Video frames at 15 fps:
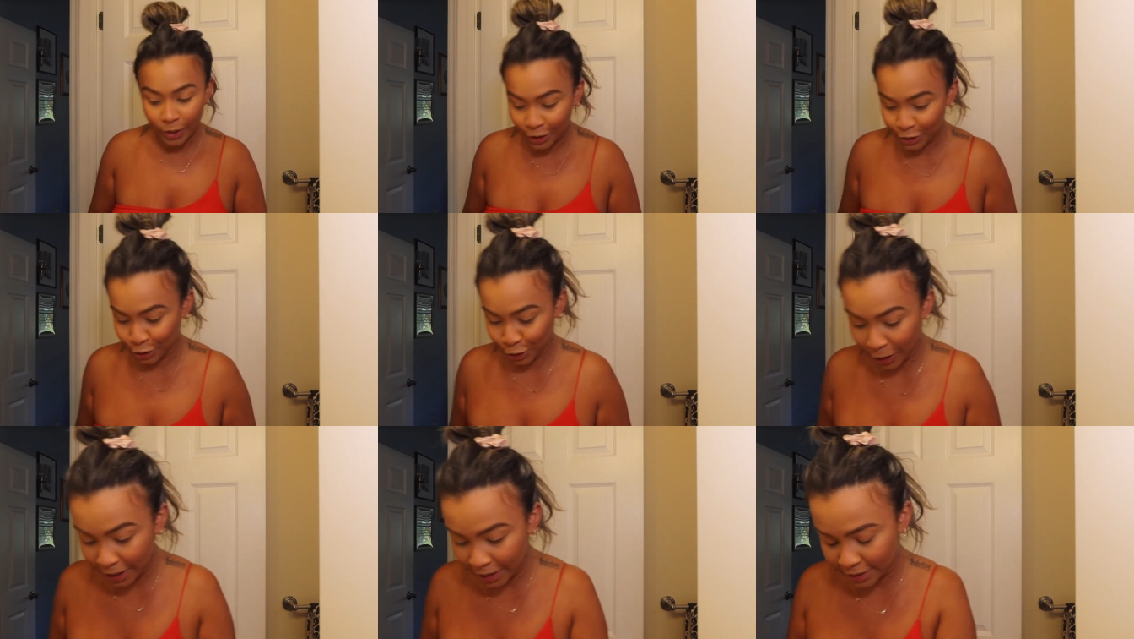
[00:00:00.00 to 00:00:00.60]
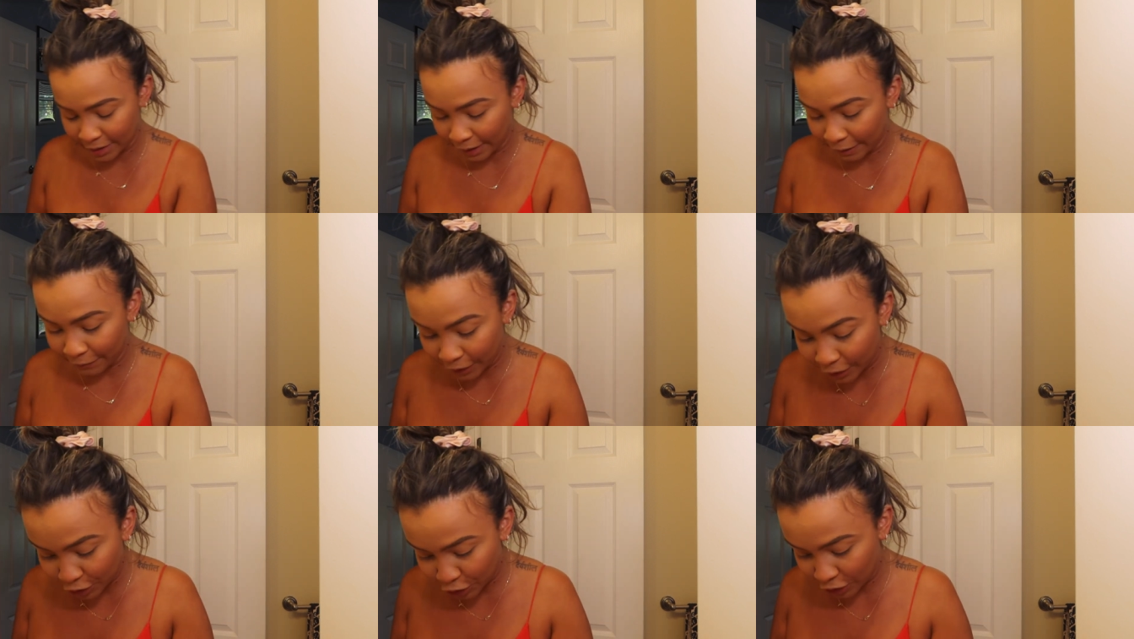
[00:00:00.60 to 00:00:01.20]
weeks straight until I
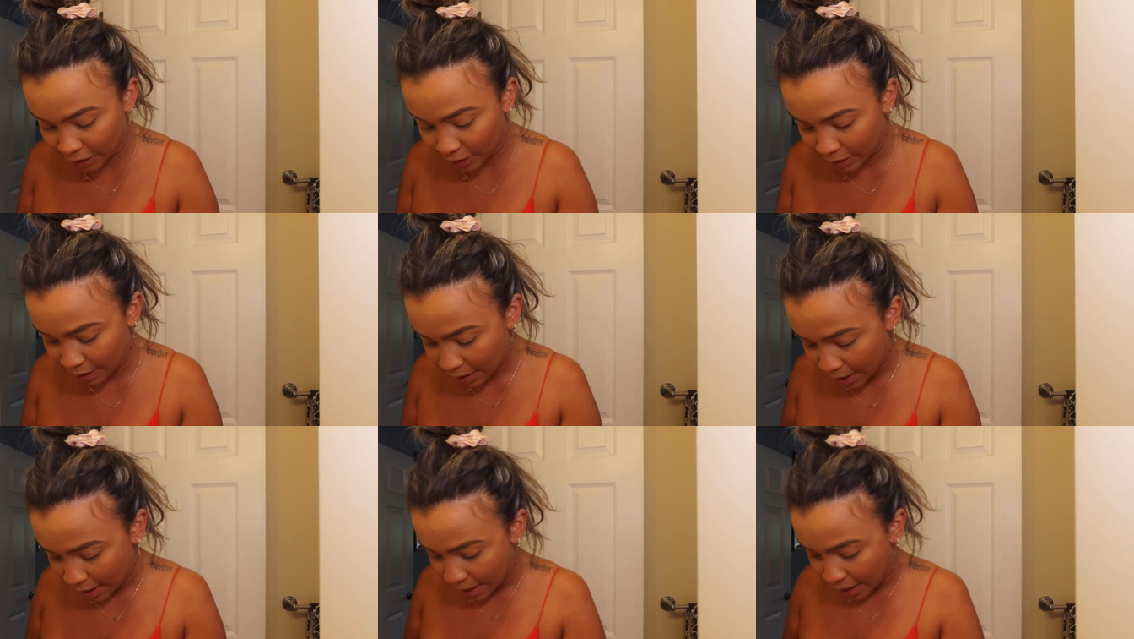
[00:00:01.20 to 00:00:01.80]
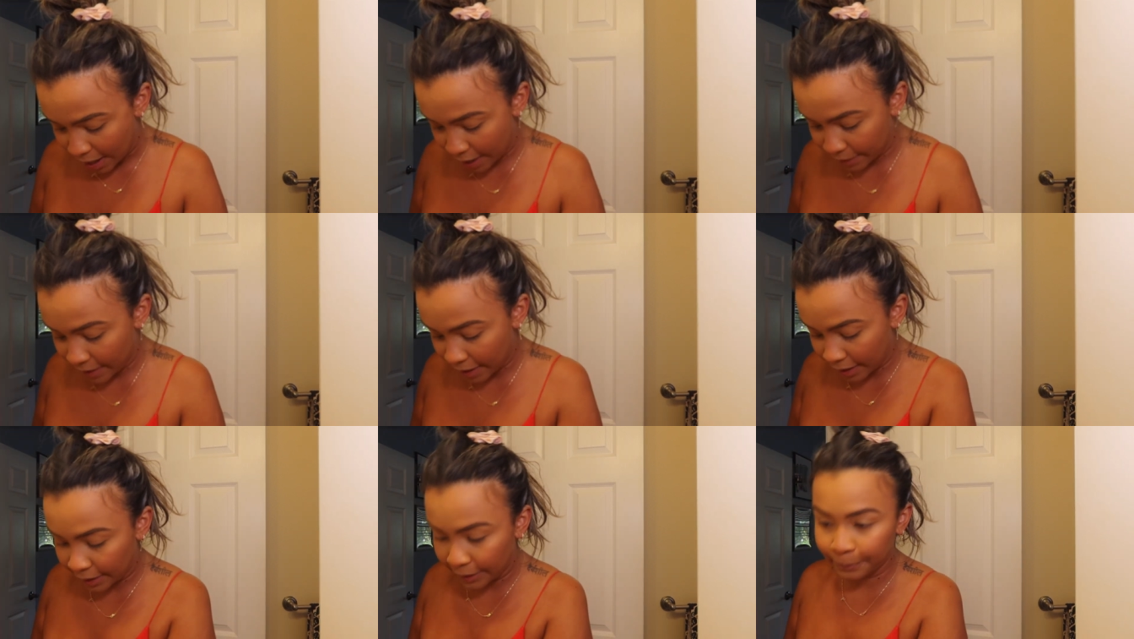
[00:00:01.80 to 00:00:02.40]
finished it. And
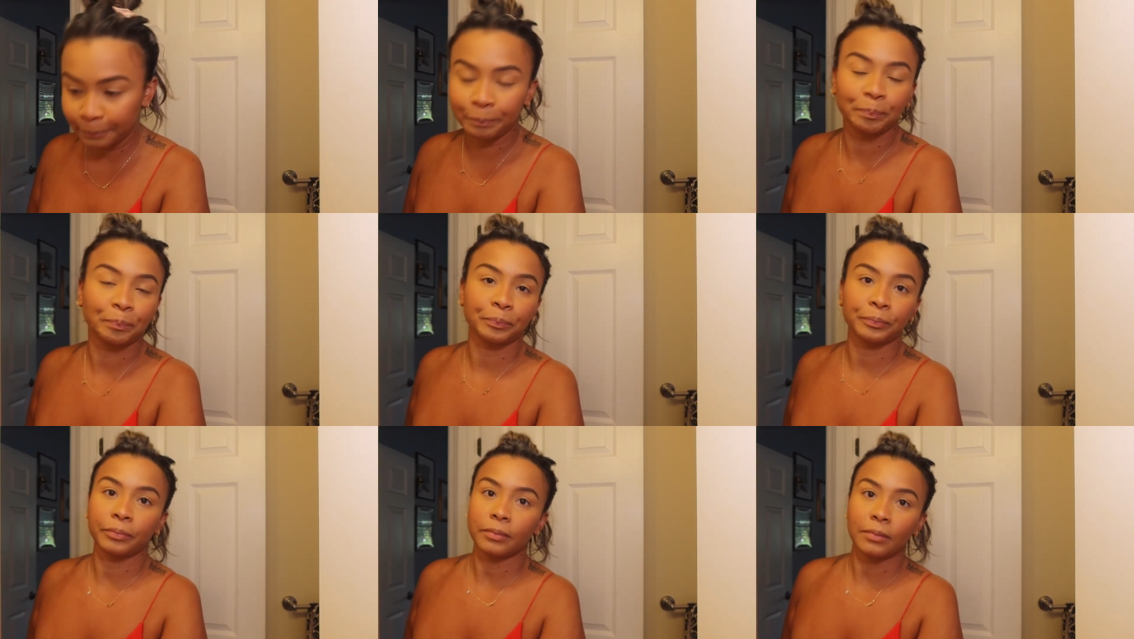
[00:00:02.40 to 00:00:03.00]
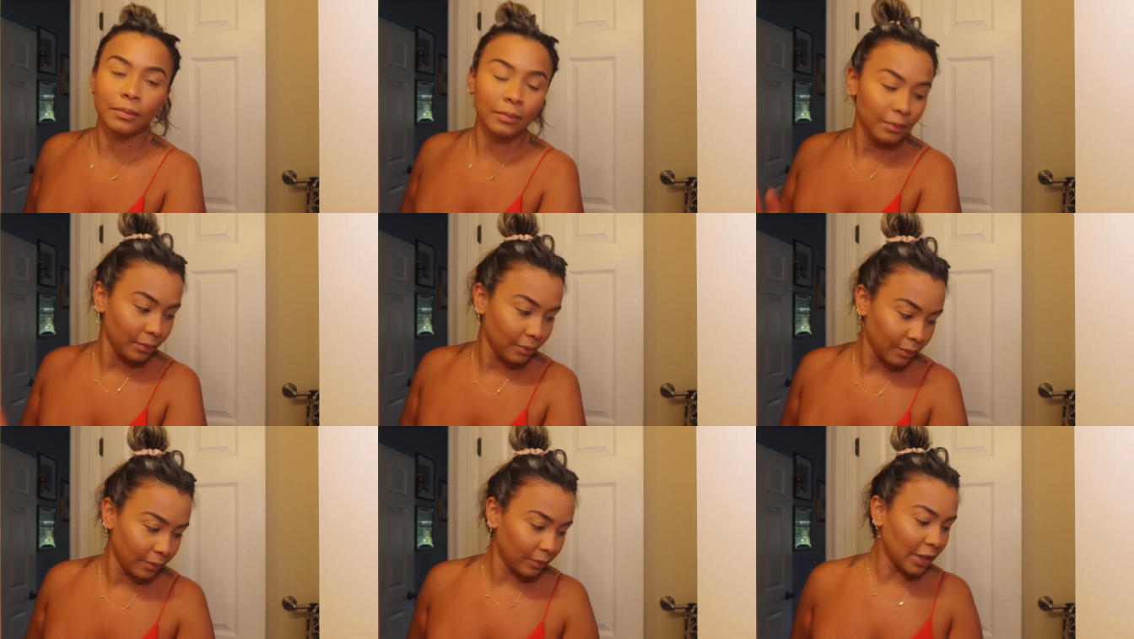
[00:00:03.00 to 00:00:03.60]
then
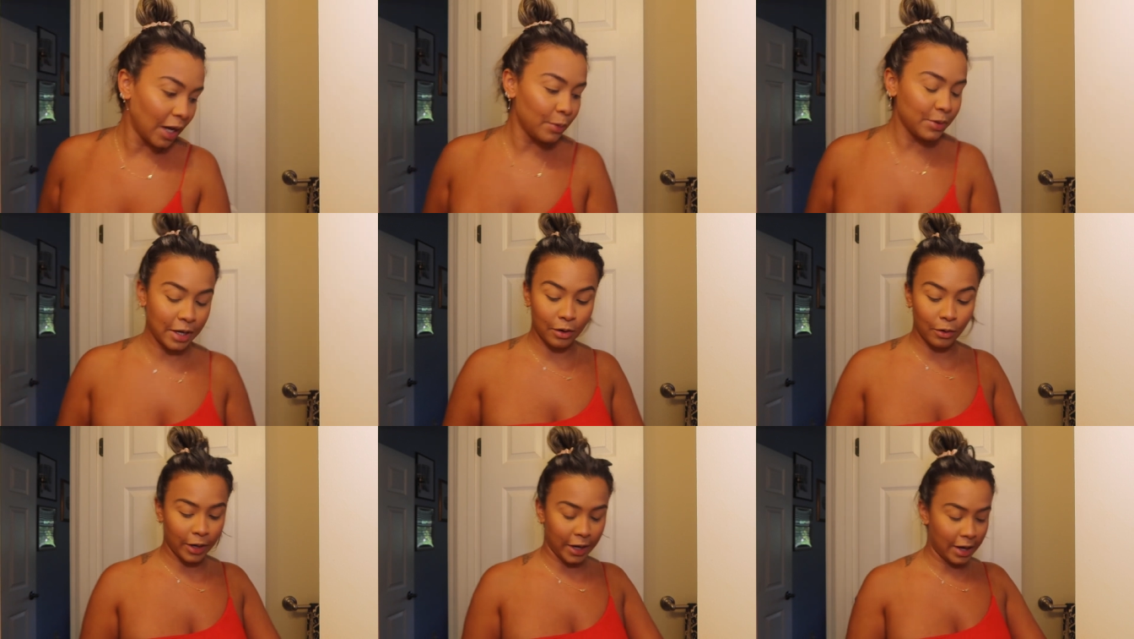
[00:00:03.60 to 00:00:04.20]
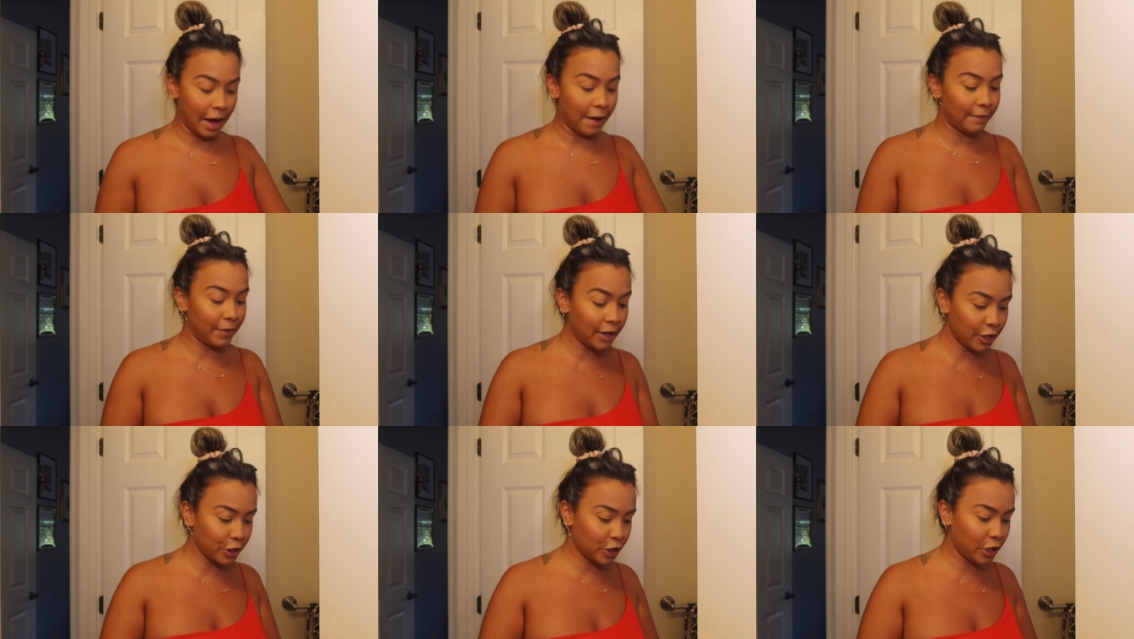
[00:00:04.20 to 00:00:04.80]
I was like, okay, I
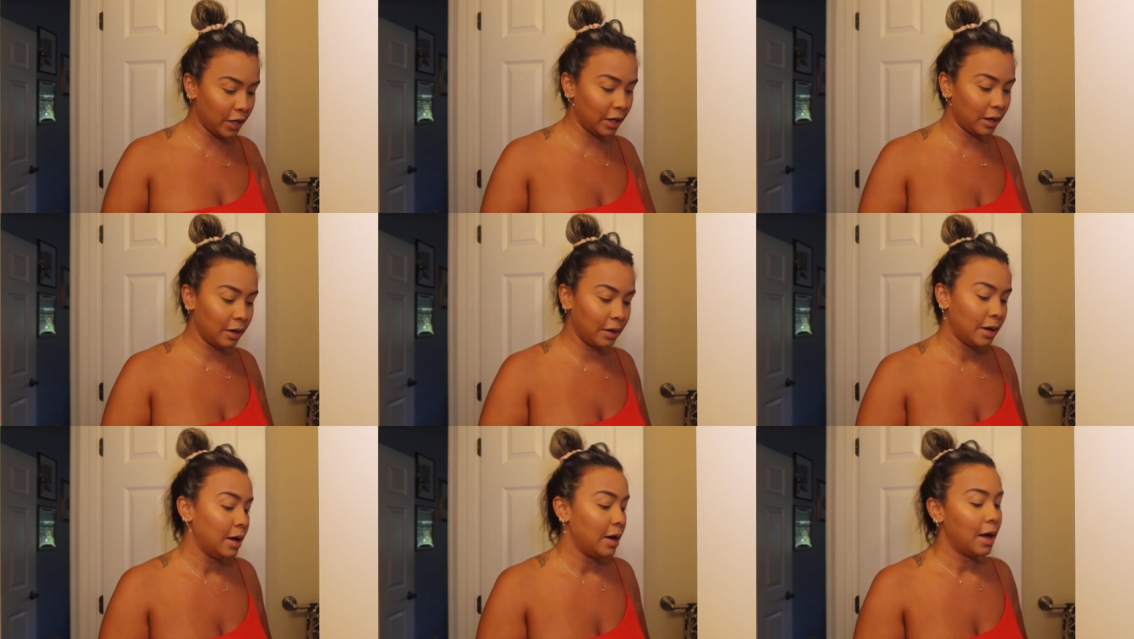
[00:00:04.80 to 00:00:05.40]
finished it.